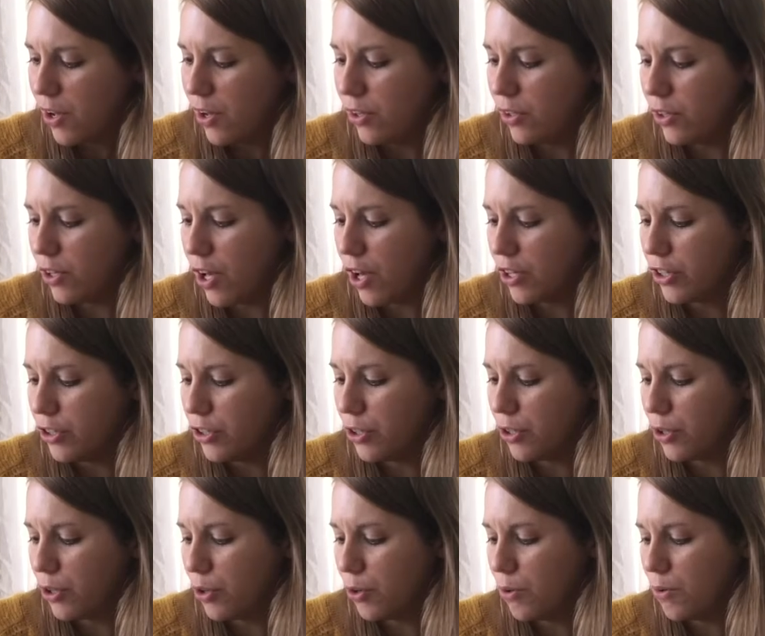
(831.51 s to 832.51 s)
Look,
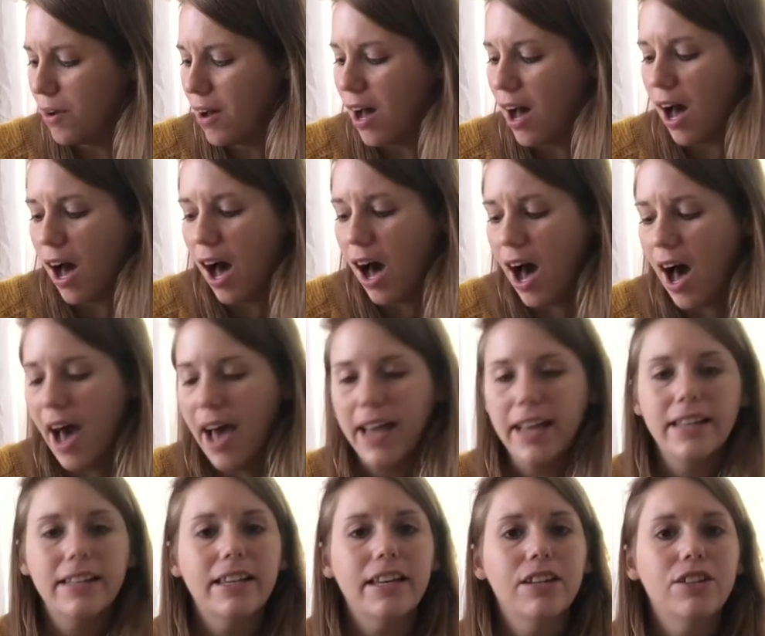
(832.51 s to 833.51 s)
you. I
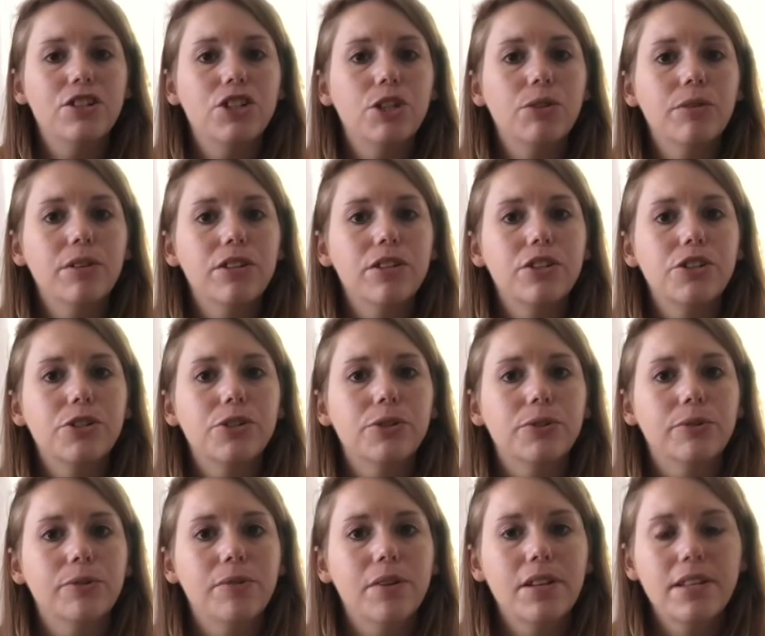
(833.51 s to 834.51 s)
can do it too,
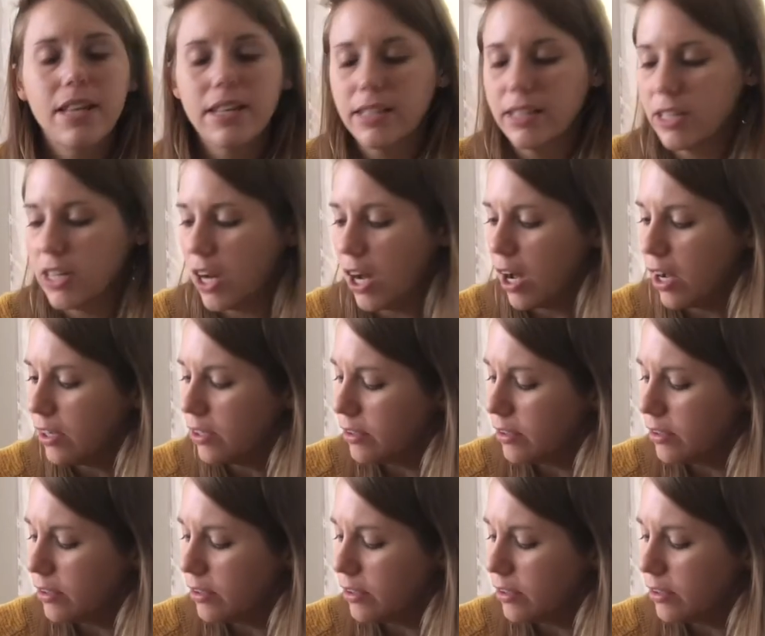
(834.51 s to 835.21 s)
says the dog.